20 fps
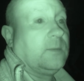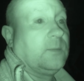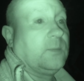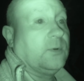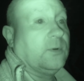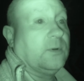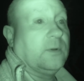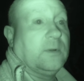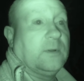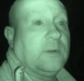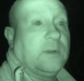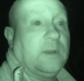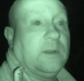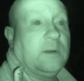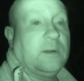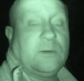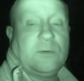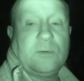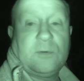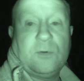But, you
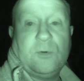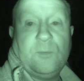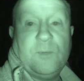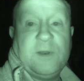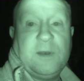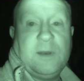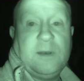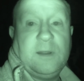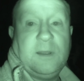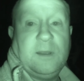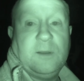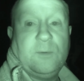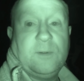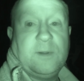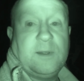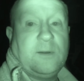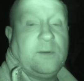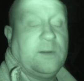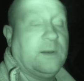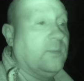know, coming in here
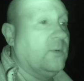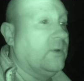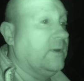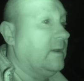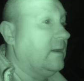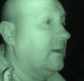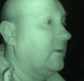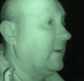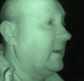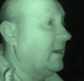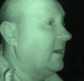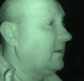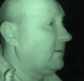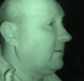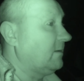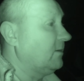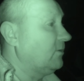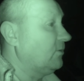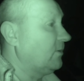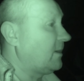without anybody knowing
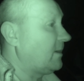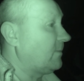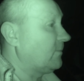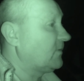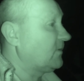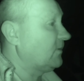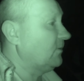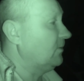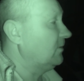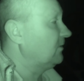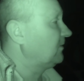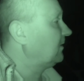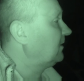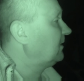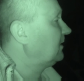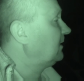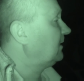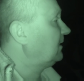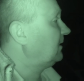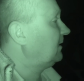anything could happen to us.
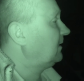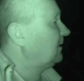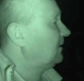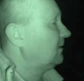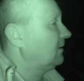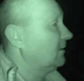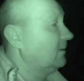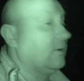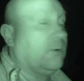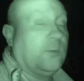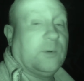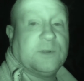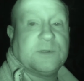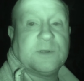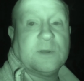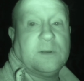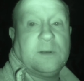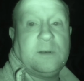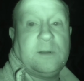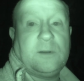Nobody's
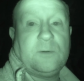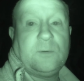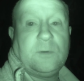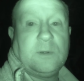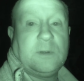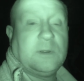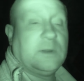going to know.